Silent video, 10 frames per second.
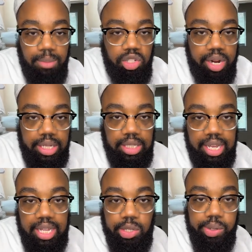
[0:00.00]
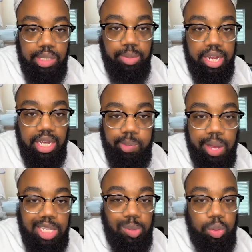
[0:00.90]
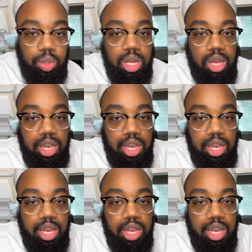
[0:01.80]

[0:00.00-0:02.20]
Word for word: I'm trying to get to as many as possible,